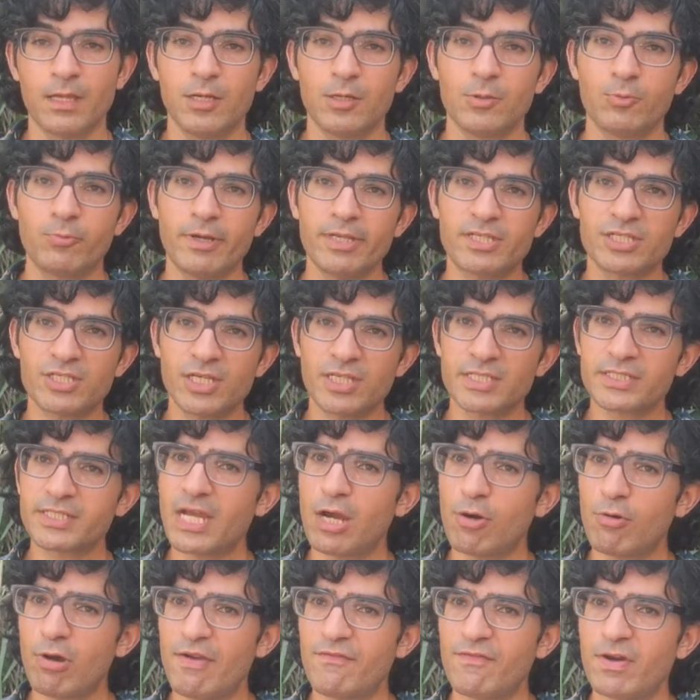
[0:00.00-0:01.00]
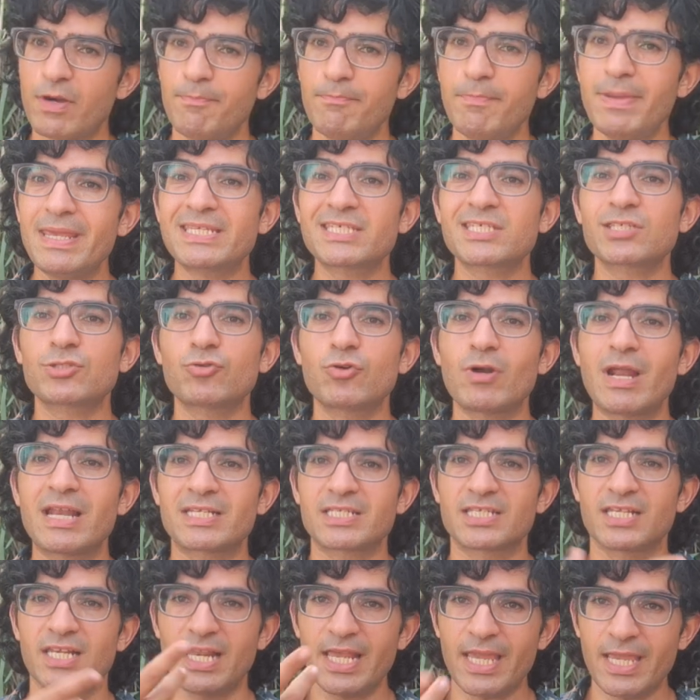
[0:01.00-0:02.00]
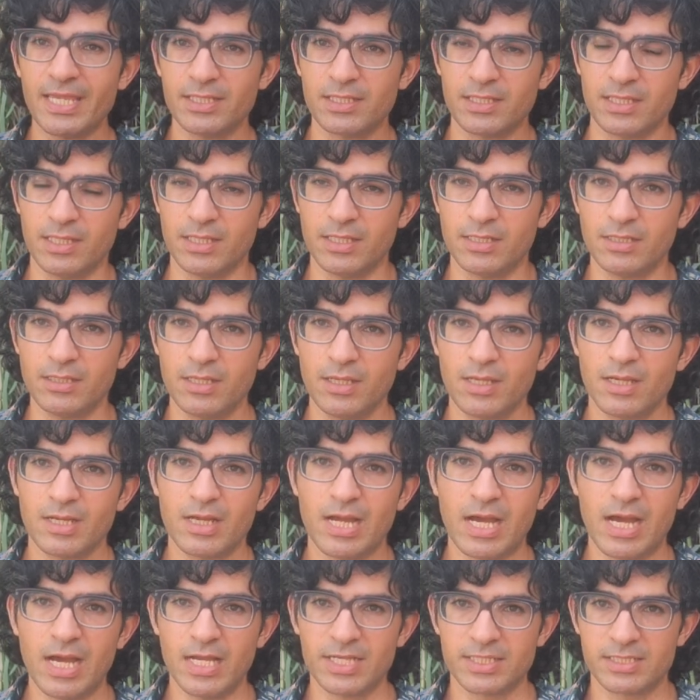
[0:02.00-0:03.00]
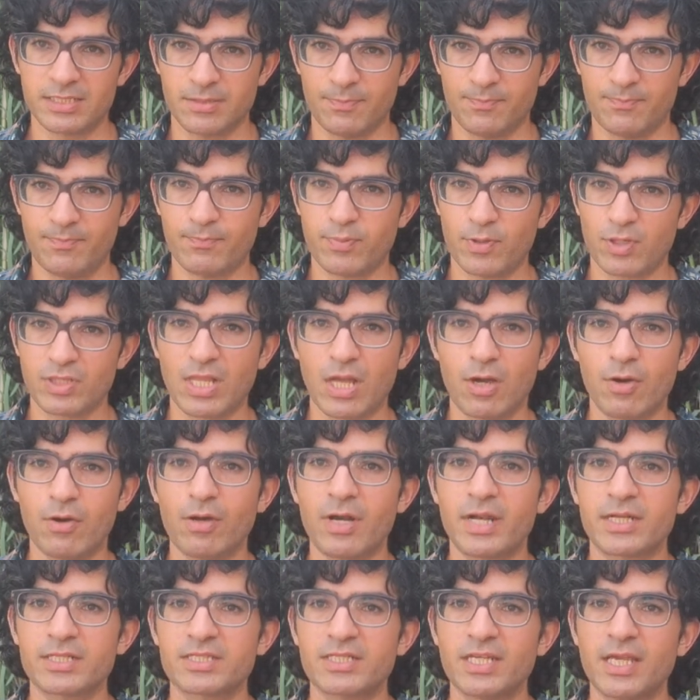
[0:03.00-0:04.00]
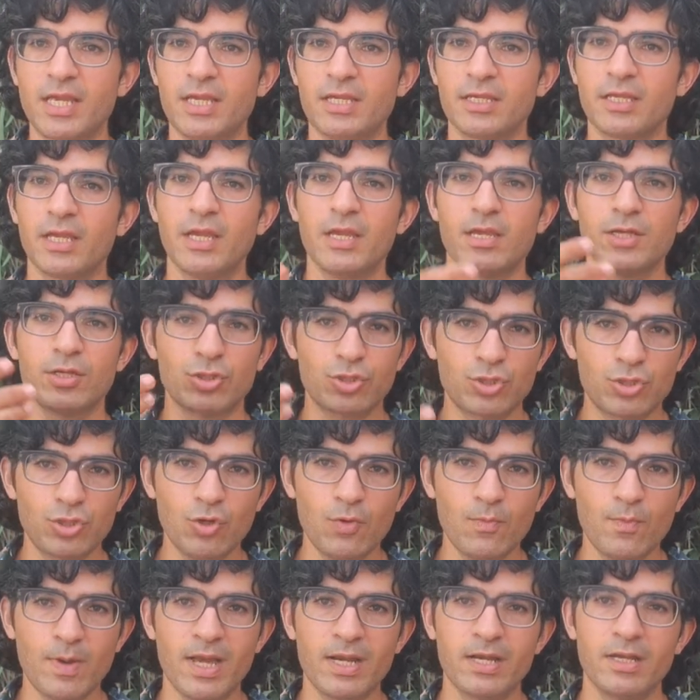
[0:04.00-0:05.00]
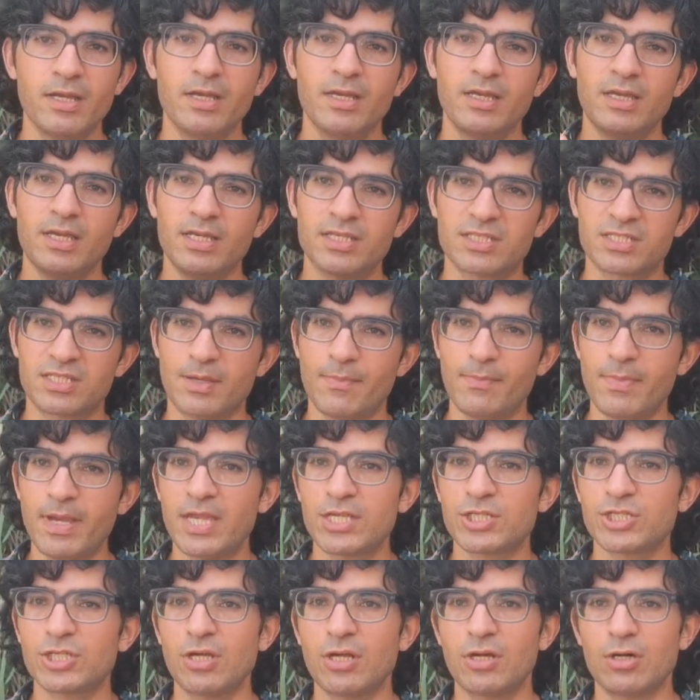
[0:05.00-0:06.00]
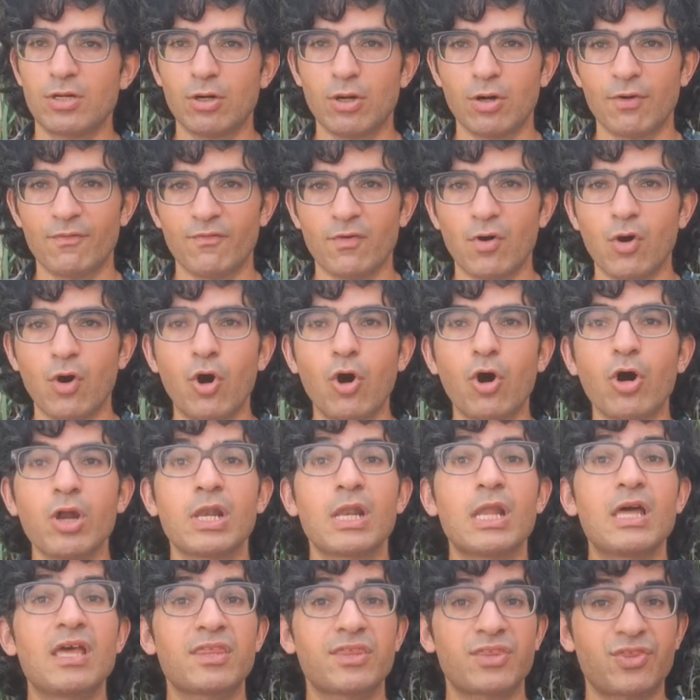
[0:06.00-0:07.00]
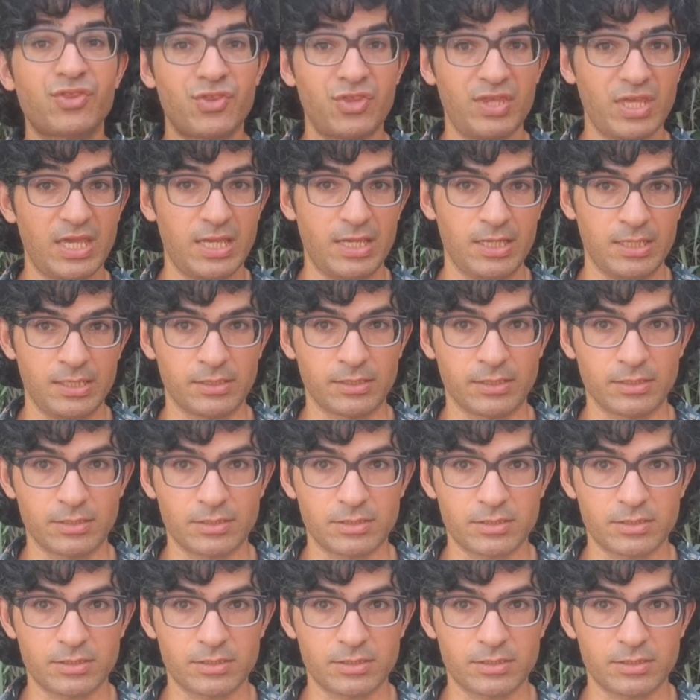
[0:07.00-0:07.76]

which is, however, mistranslated as Protagoras saying, human is the measure of all things.